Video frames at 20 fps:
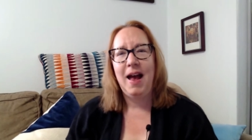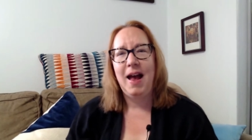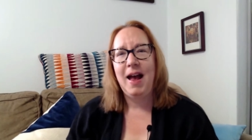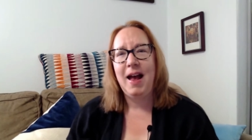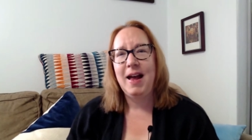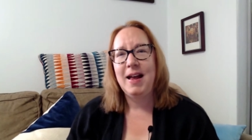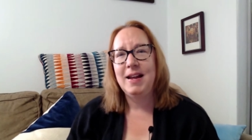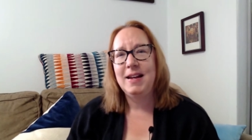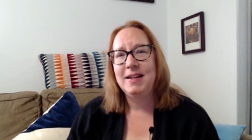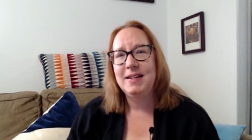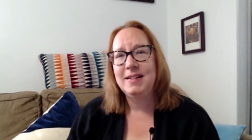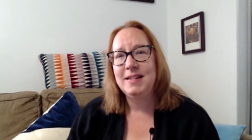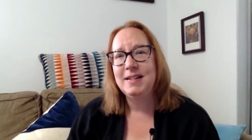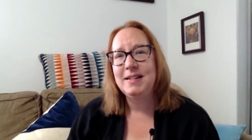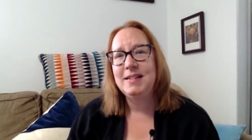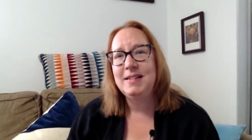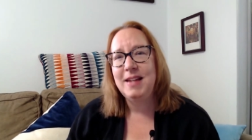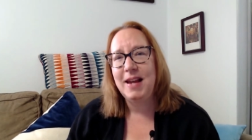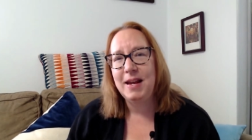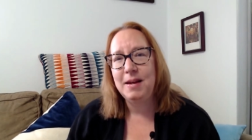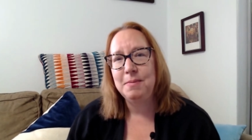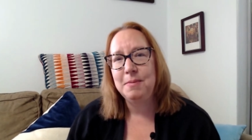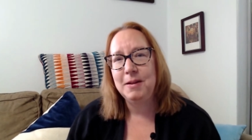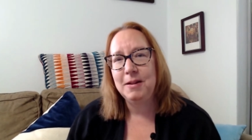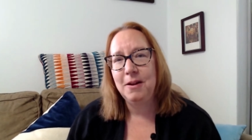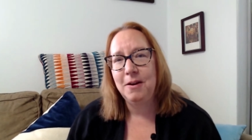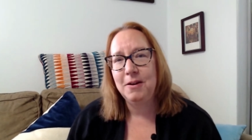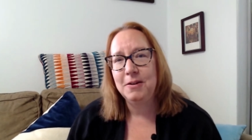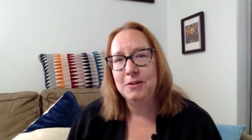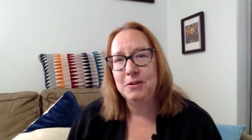And it didn't take me
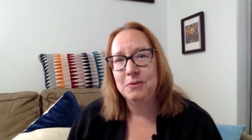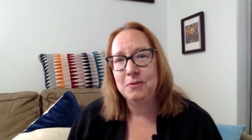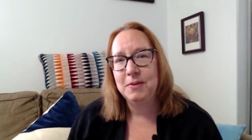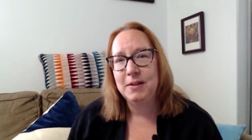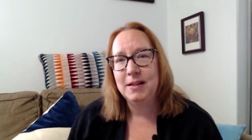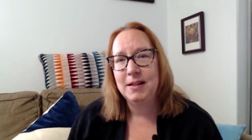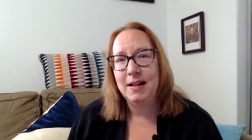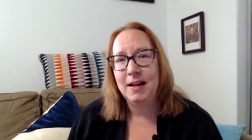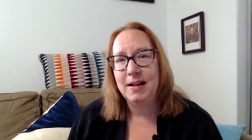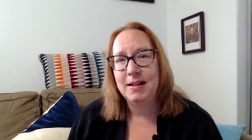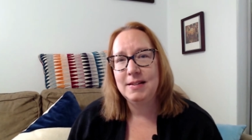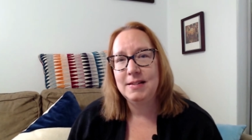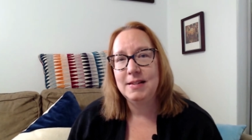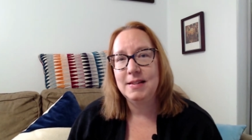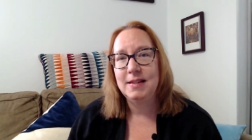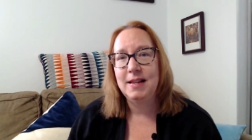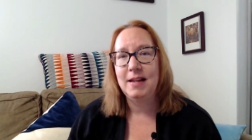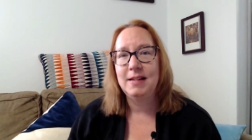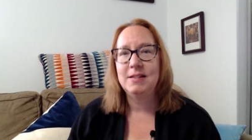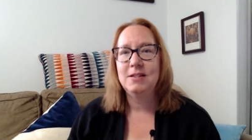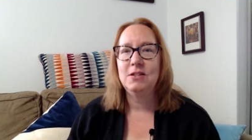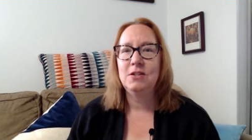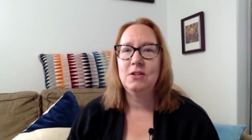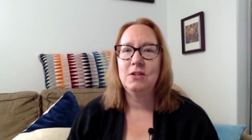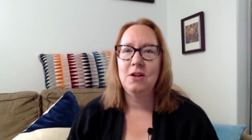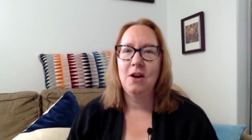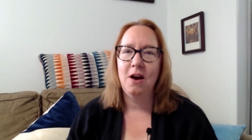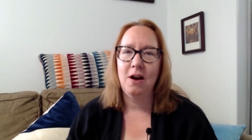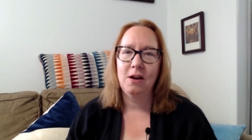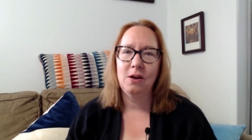long to realize that that's
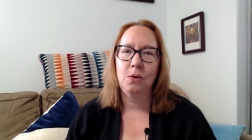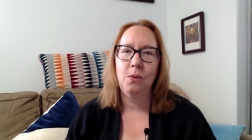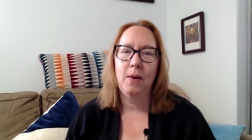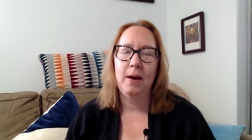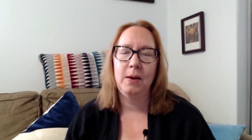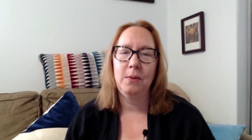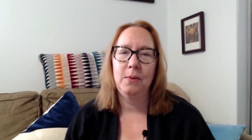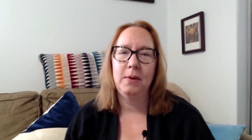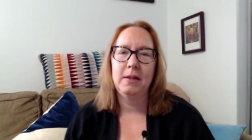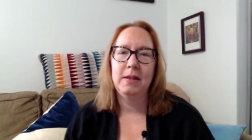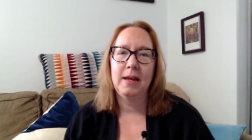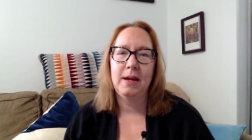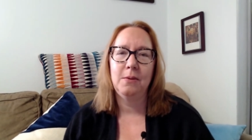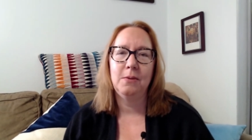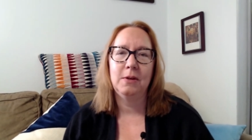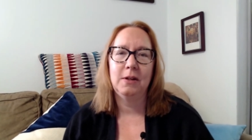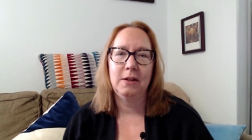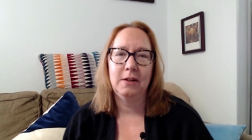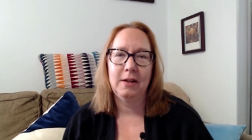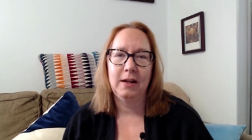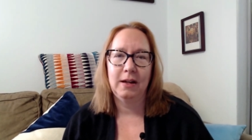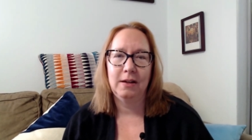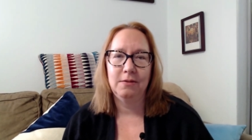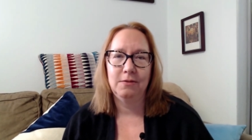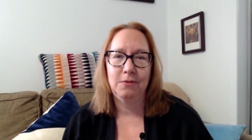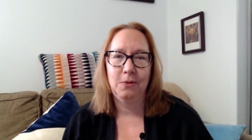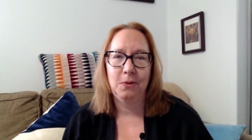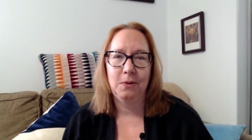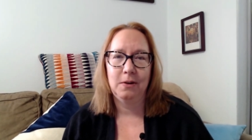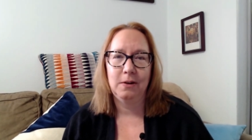not quite what they were looking
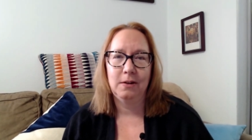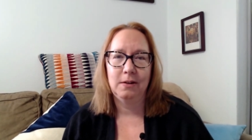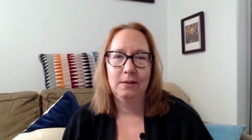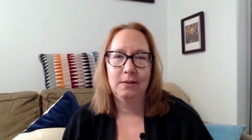for.